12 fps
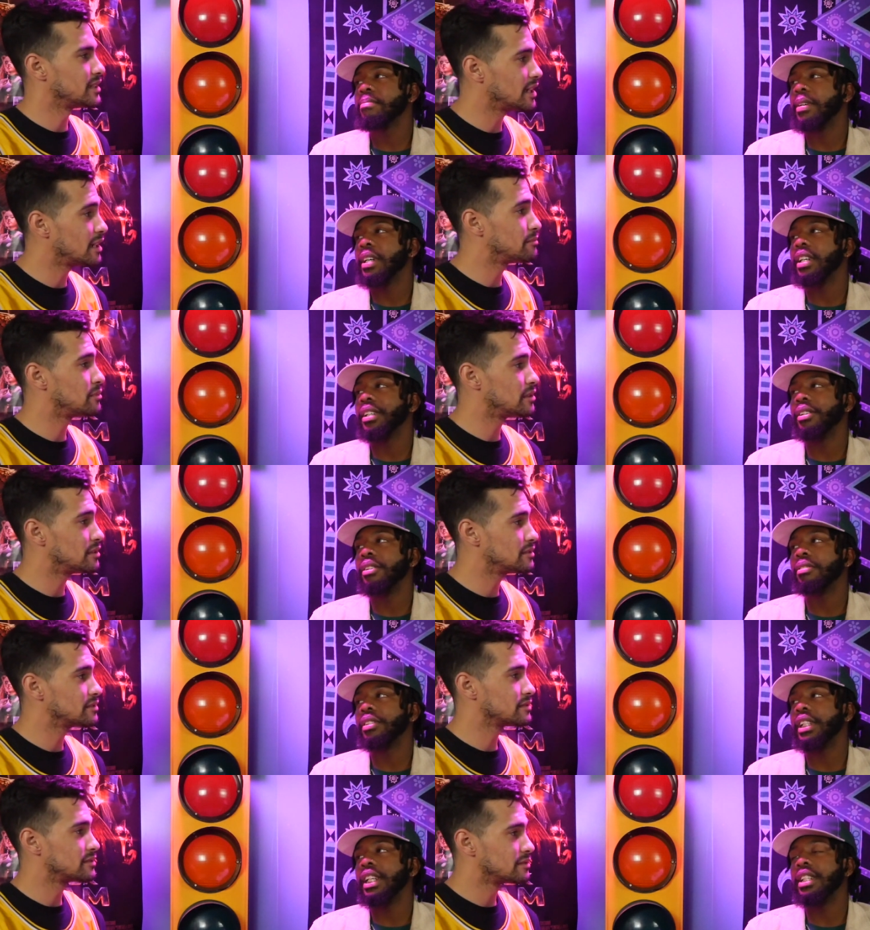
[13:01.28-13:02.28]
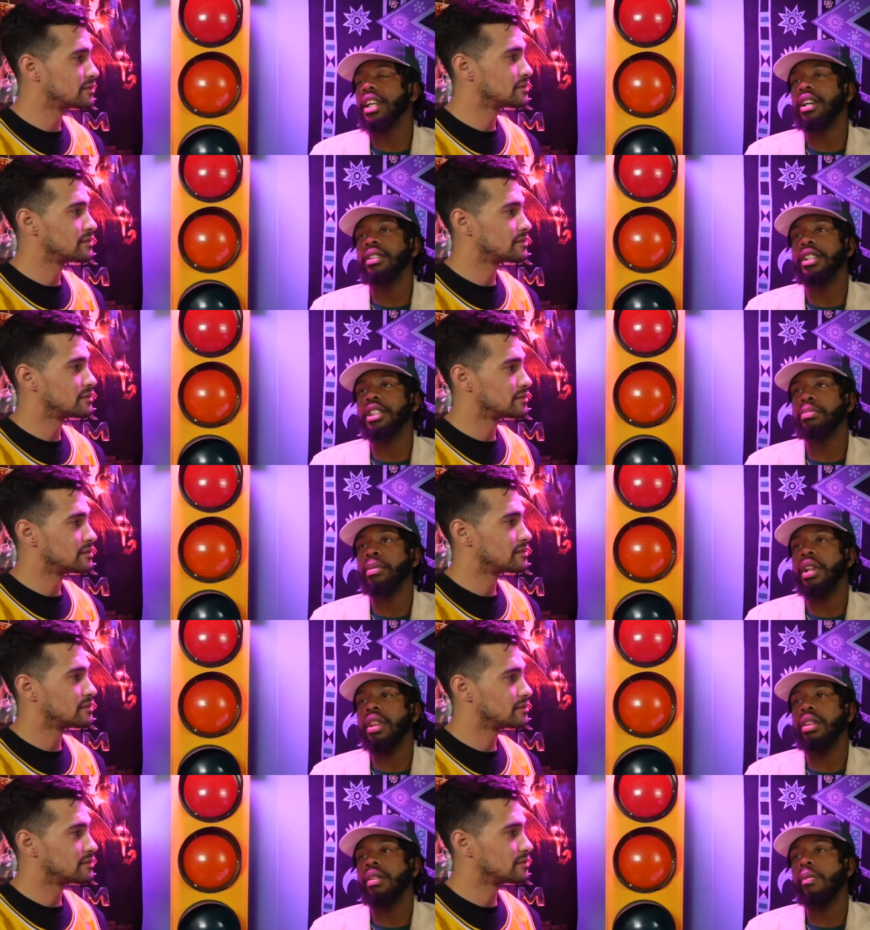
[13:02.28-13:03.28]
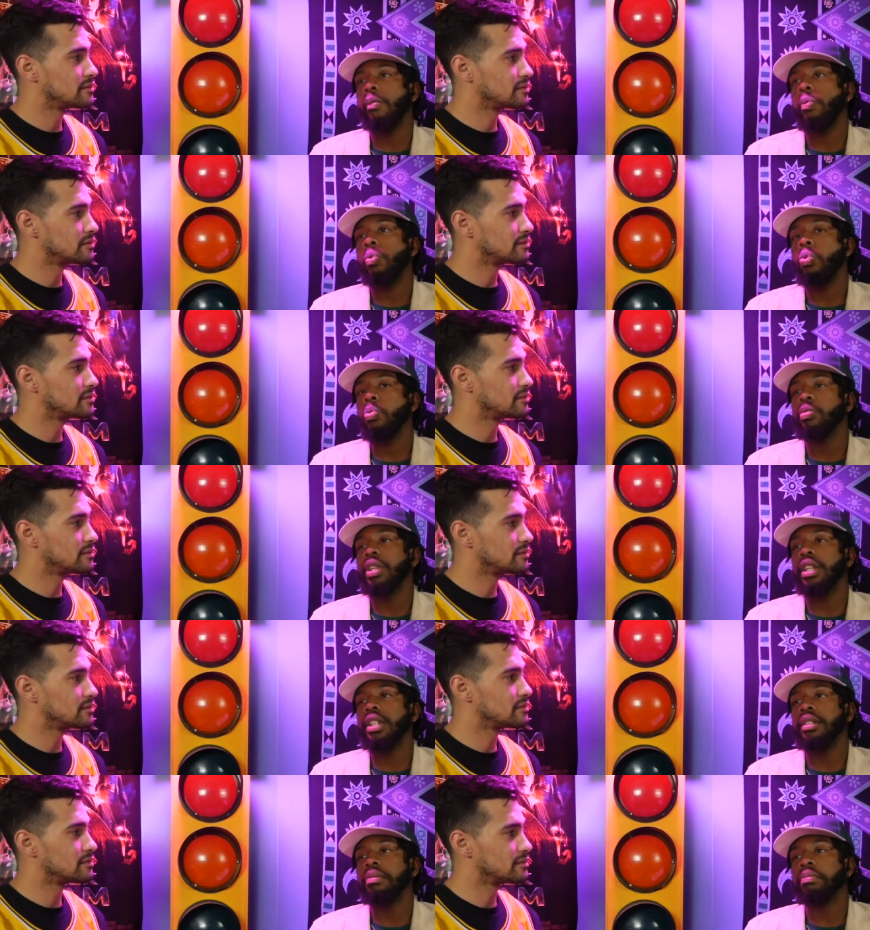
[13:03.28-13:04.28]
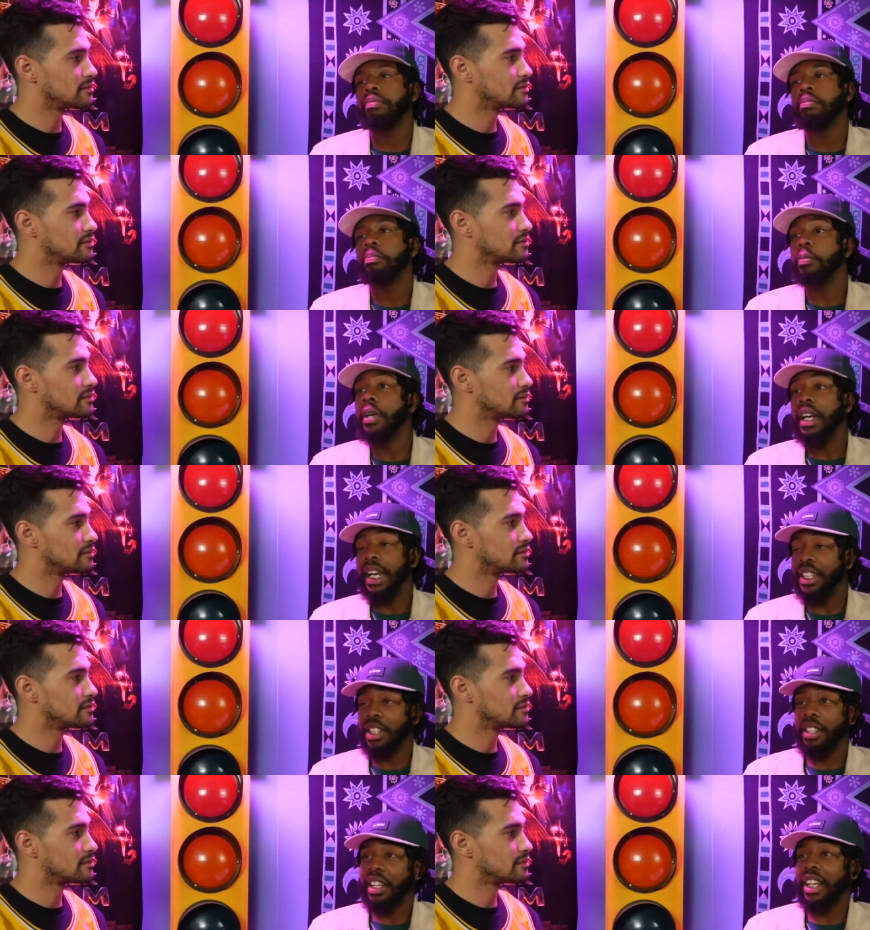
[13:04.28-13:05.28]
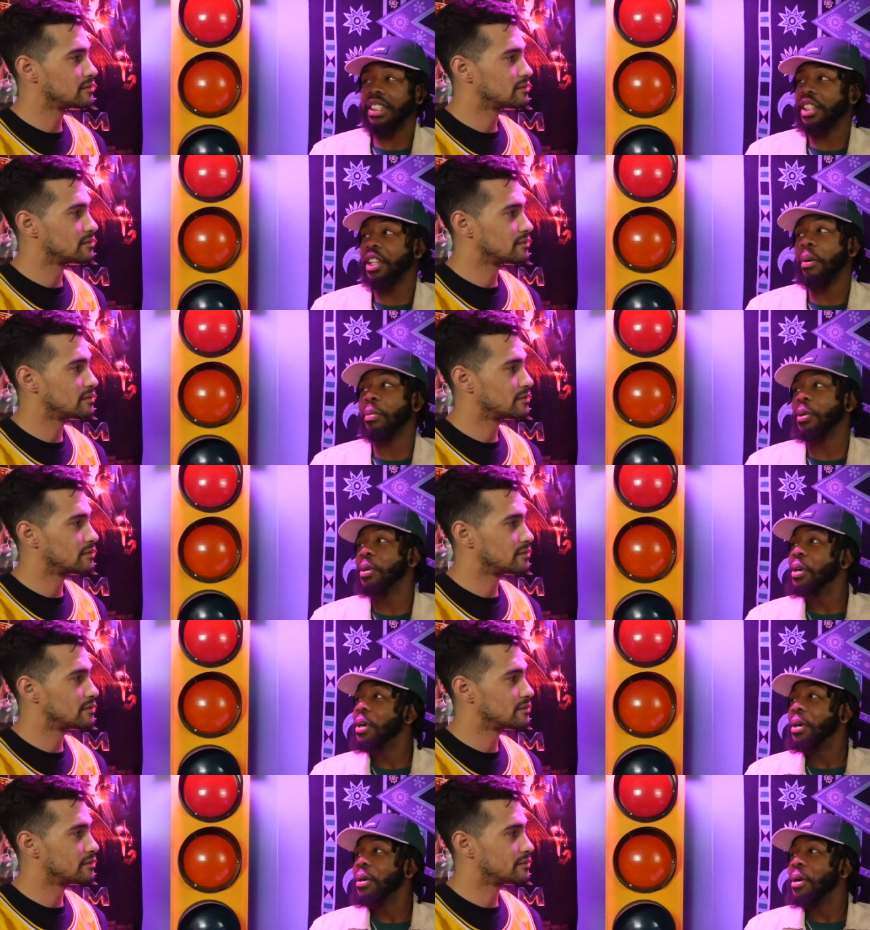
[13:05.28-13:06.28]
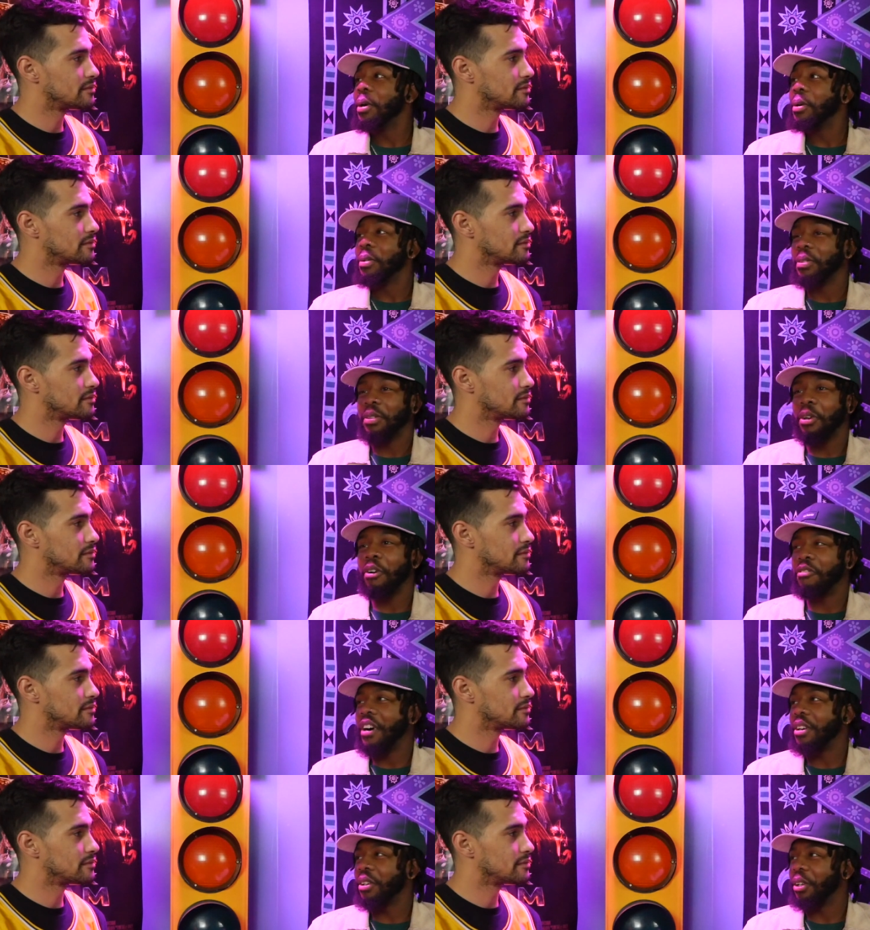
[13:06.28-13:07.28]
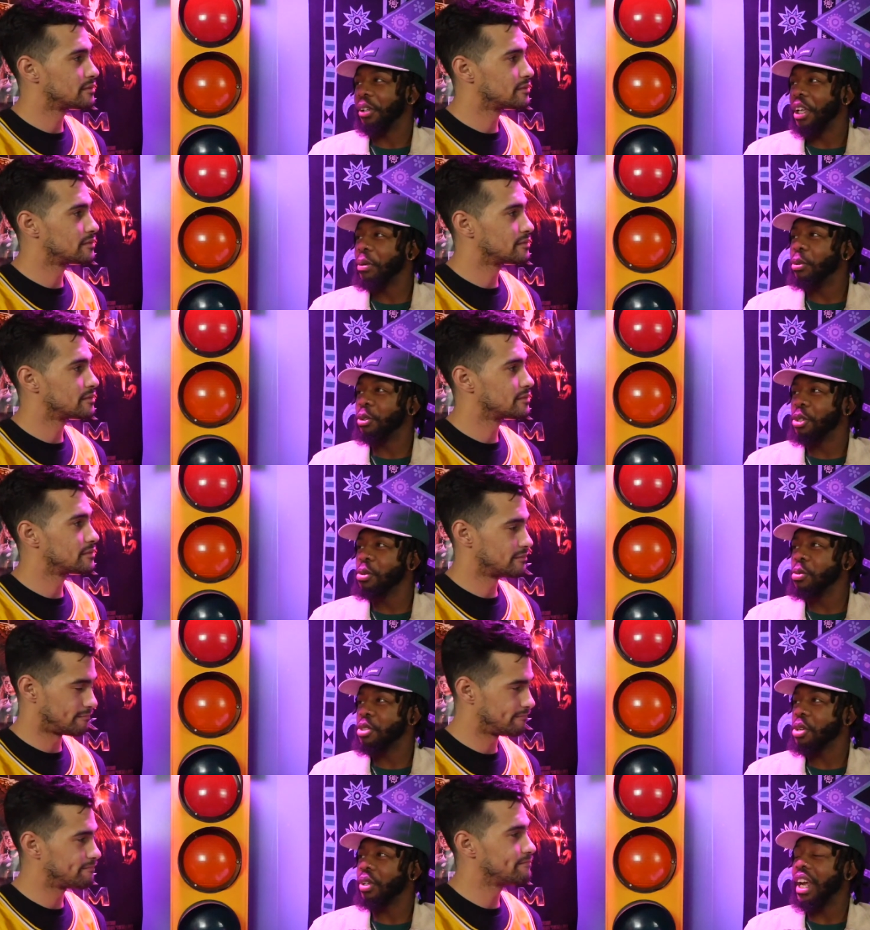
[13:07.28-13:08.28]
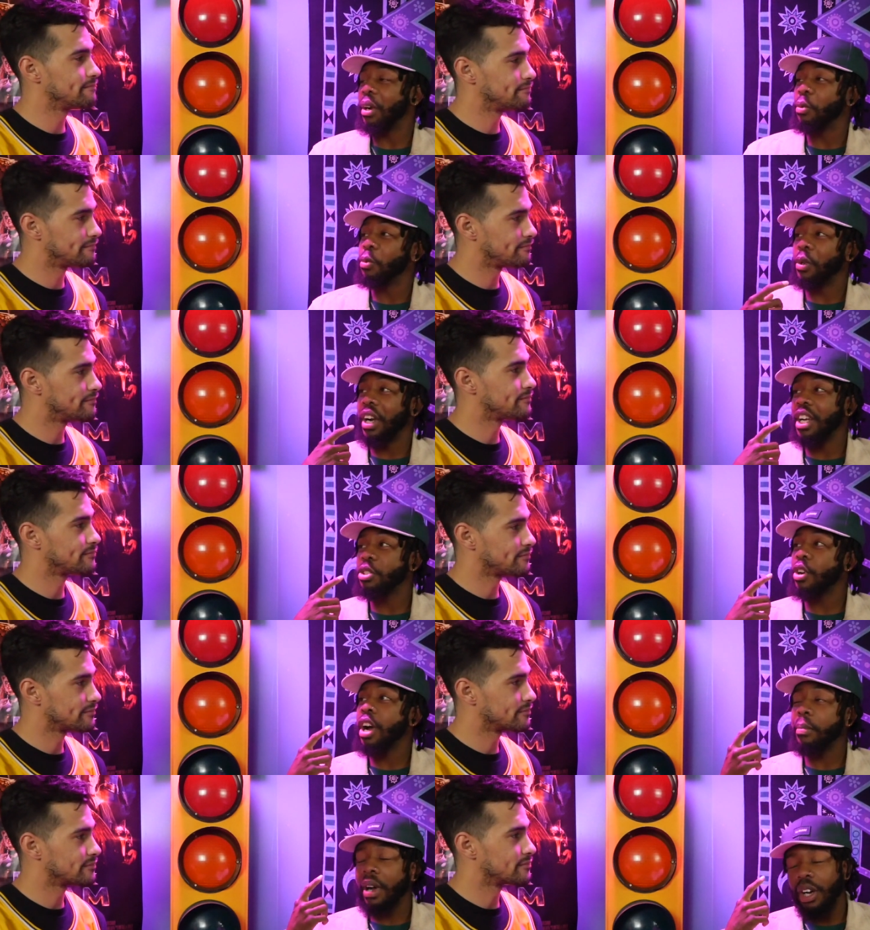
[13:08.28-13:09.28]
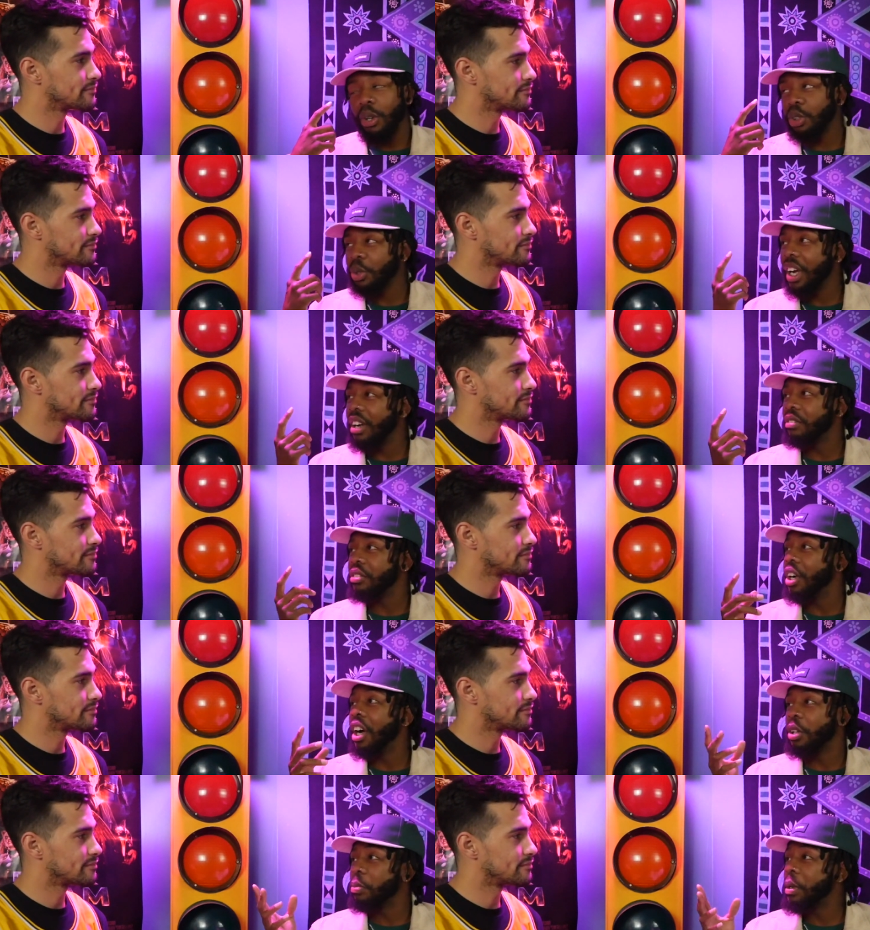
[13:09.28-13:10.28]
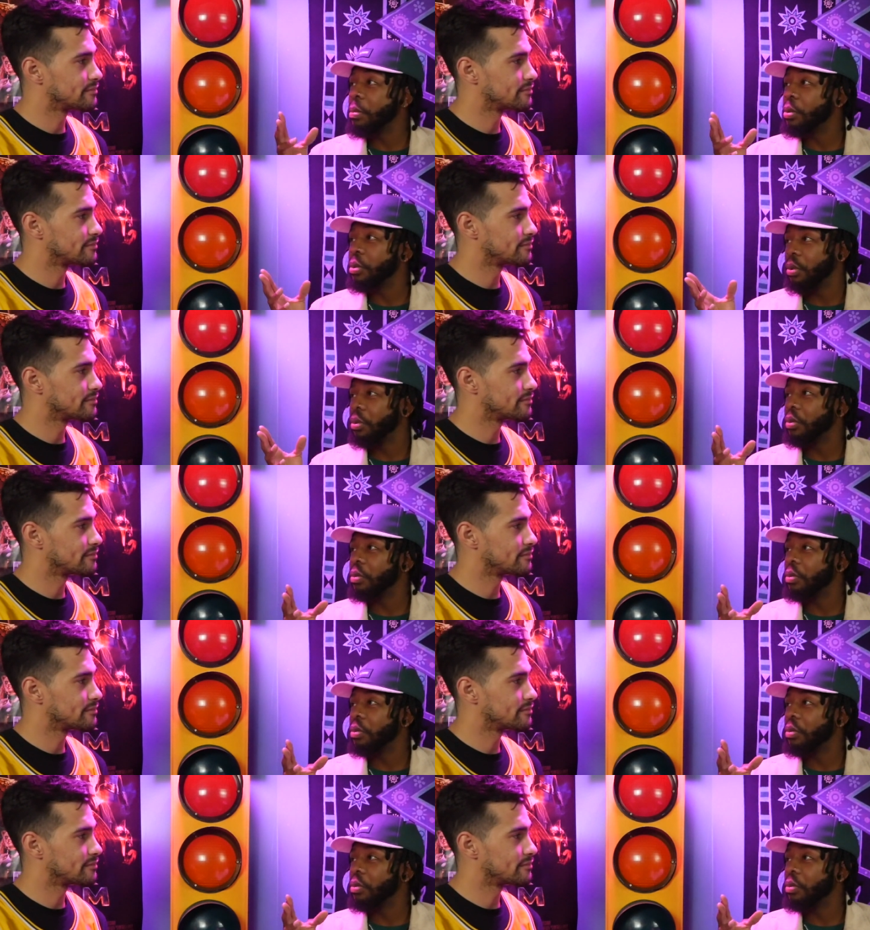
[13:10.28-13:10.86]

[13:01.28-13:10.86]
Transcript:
Speaker 1: Yeah, bro. hopefully get that out this month. Then, and then like I said, I'm a co-founder of the label too. So like when I drop, I also have the other people